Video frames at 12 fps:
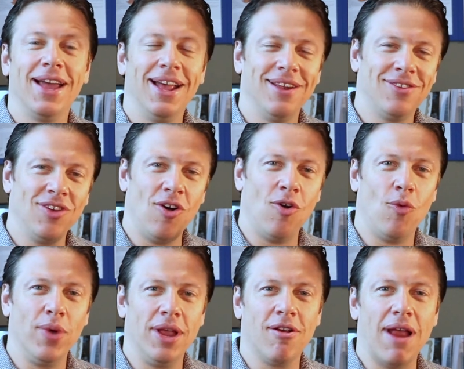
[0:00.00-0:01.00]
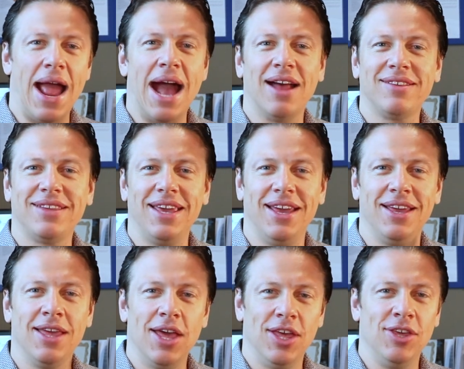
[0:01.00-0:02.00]
And so we are
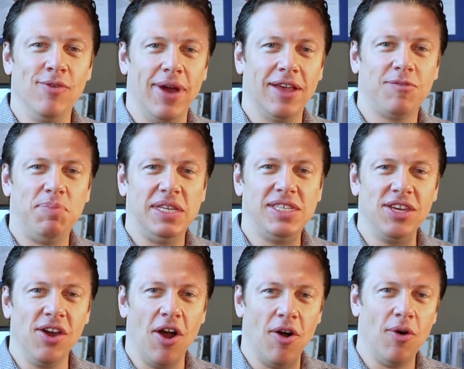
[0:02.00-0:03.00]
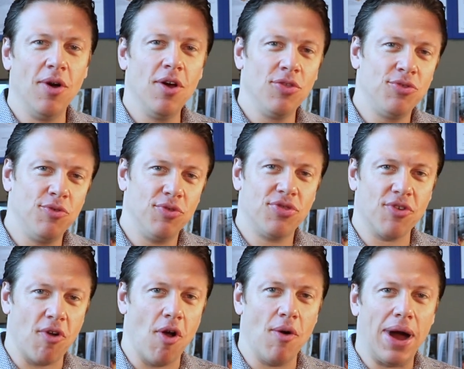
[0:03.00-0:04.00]
asking USPTO to
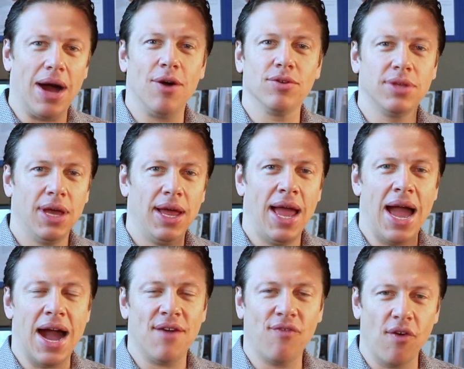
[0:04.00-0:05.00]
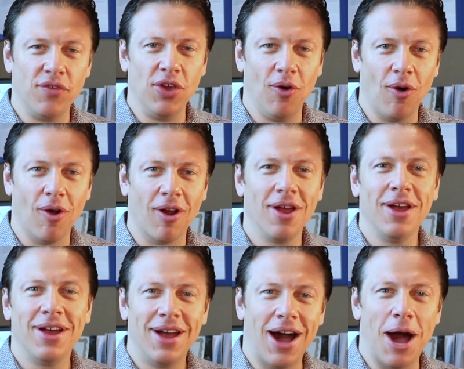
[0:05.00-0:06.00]
throw out half of your
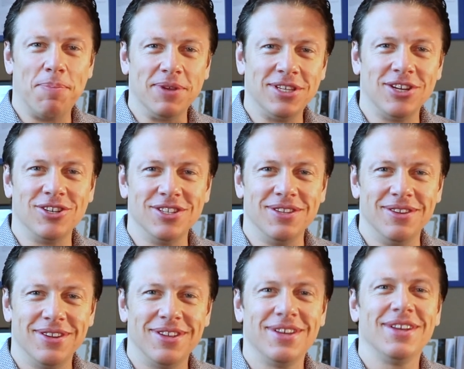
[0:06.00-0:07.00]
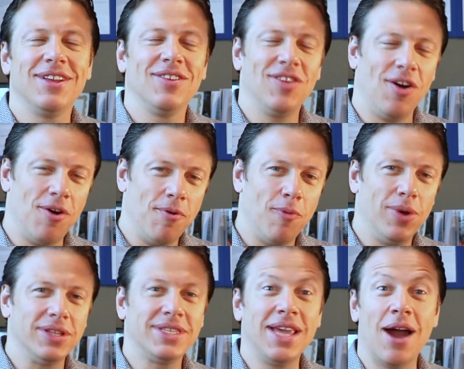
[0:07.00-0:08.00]
opposition. So
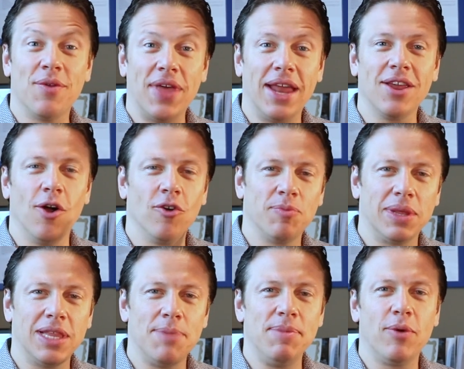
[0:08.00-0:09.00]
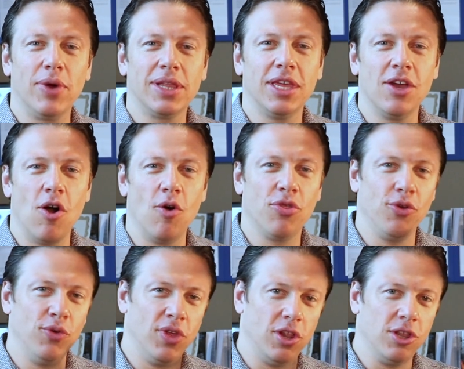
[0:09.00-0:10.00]
we'll see how that goes, but let me quickly go
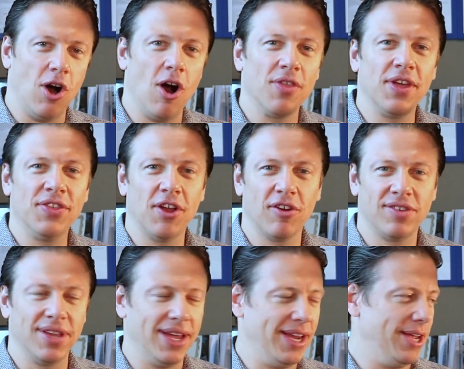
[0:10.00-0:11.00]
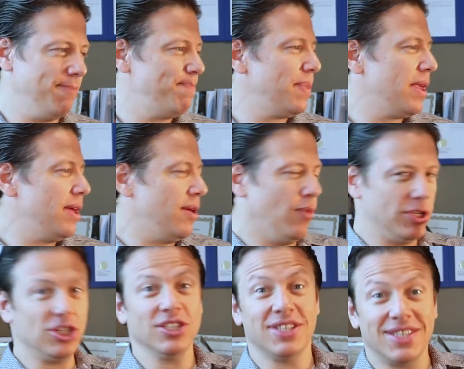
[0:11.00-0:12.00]
through the law that they're citing,
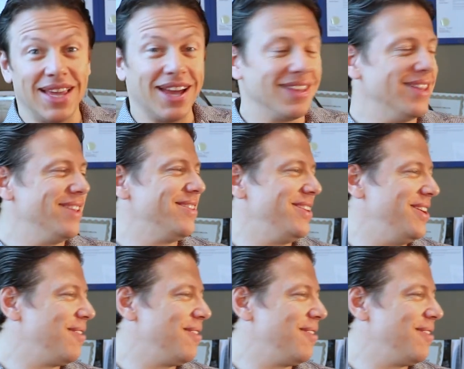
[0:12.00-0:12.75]
which is the second lesson.